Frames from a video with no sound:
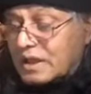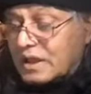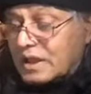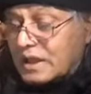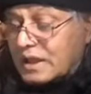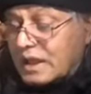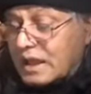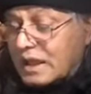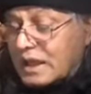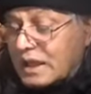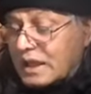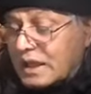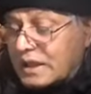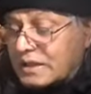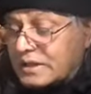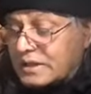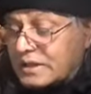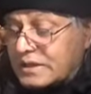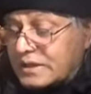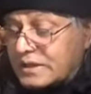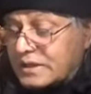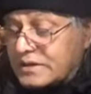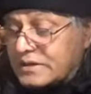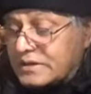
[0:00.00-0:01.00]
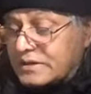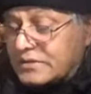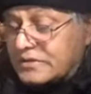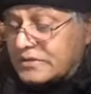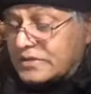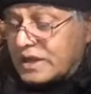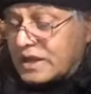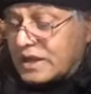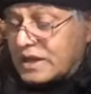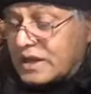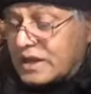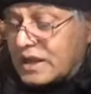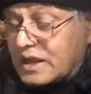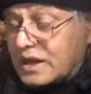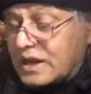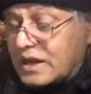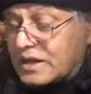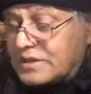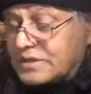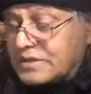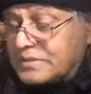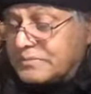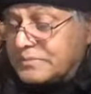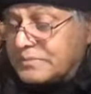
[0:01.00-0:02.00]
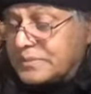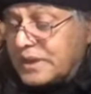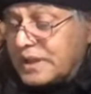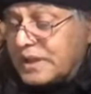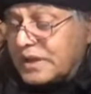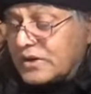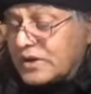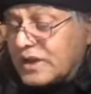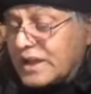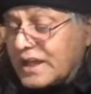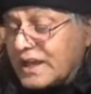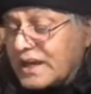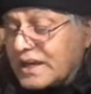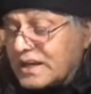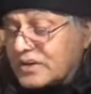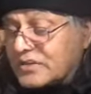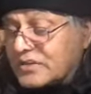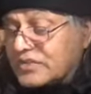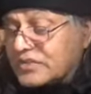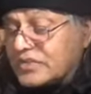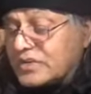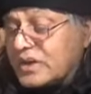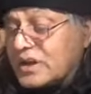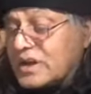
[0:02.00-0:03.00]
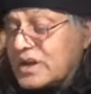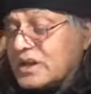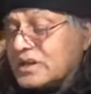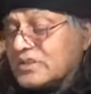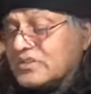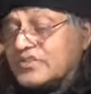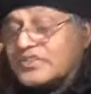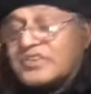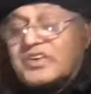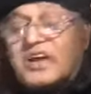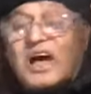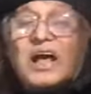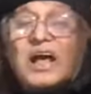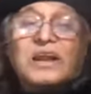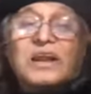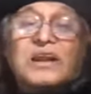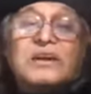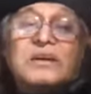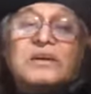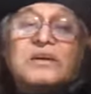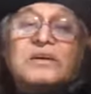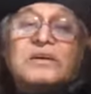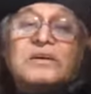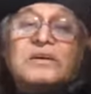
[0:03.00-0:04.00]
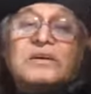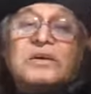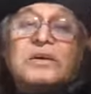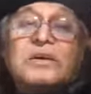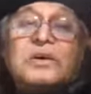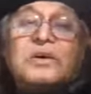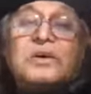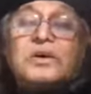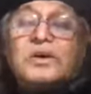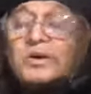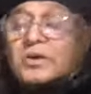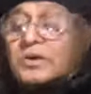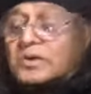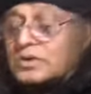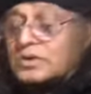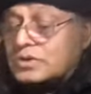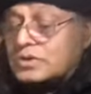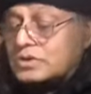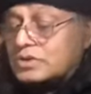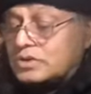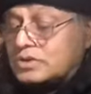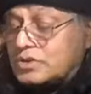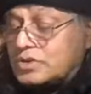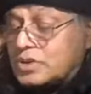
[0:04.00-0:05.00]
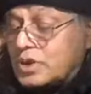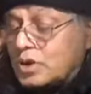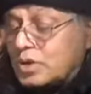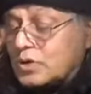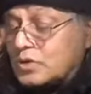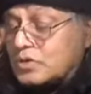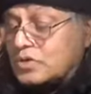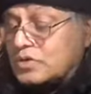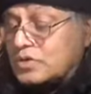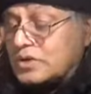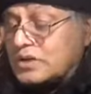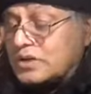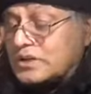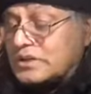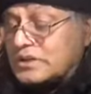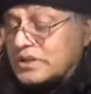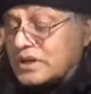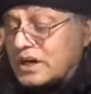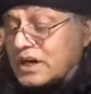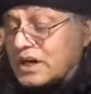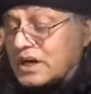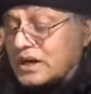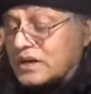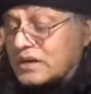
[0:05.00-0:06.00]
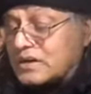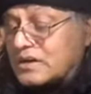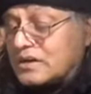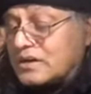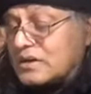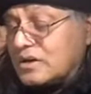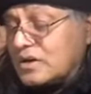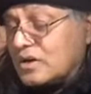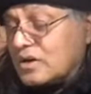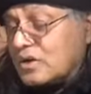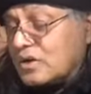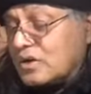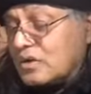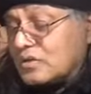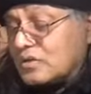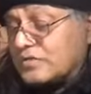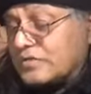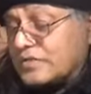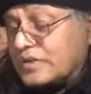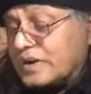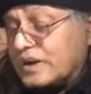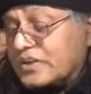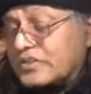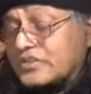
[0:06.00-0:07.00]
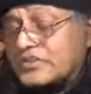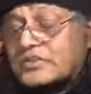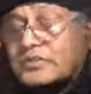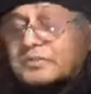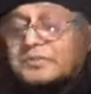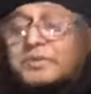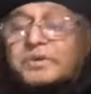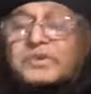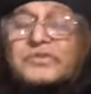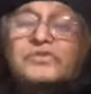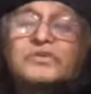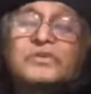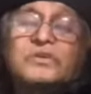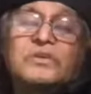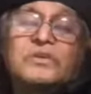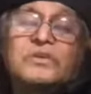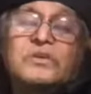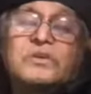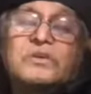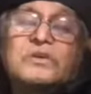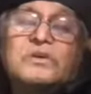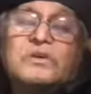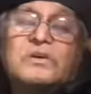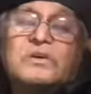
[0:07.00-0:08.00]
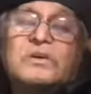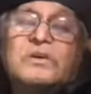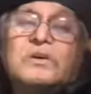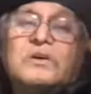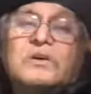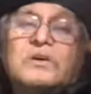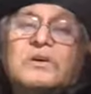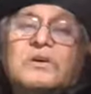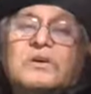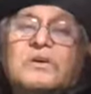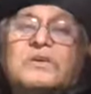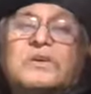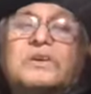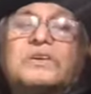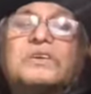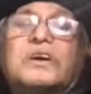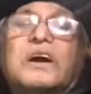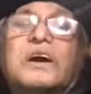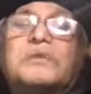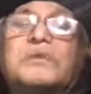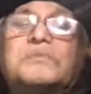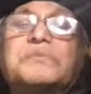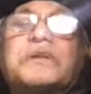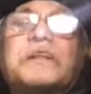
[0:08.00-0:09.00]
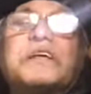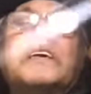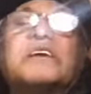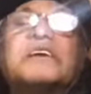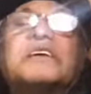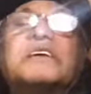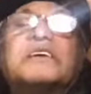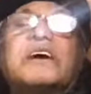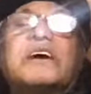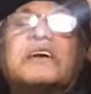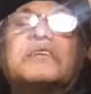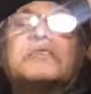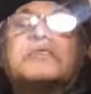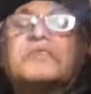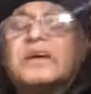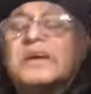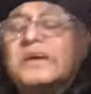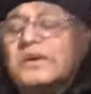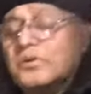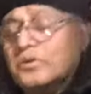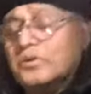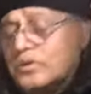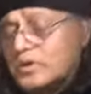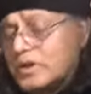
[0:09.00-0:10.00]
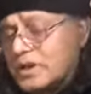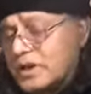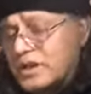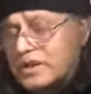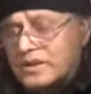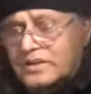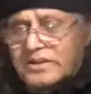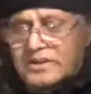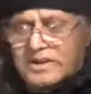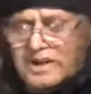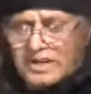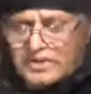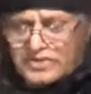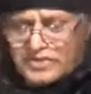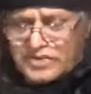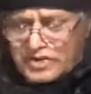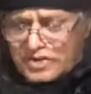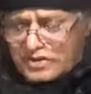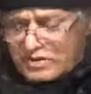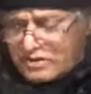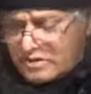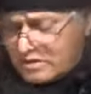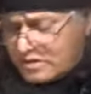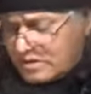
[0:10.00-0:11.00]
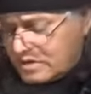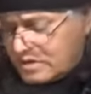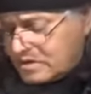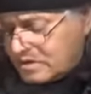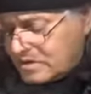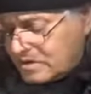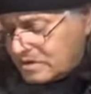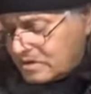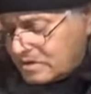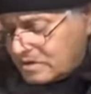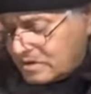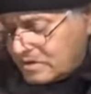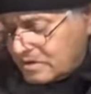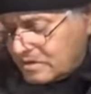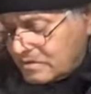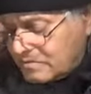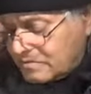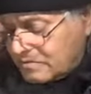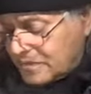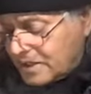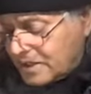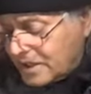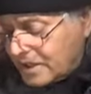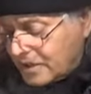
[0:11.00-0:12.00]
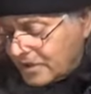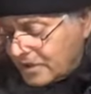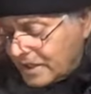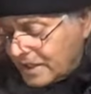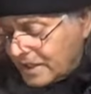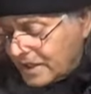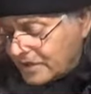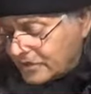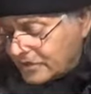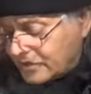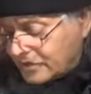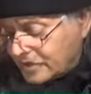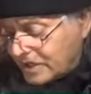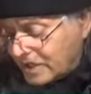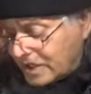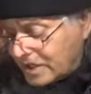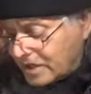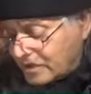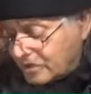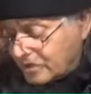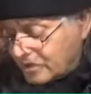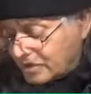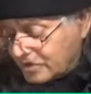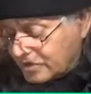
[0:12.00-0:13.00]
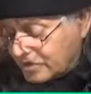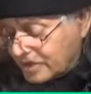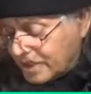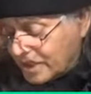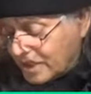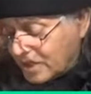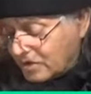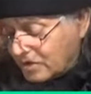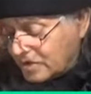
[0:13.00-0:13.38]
and it is headlined, "Billionaire's Son Told to Return or Face Prison." Return meaning return to the UK. The Russian billionaire's son, who is now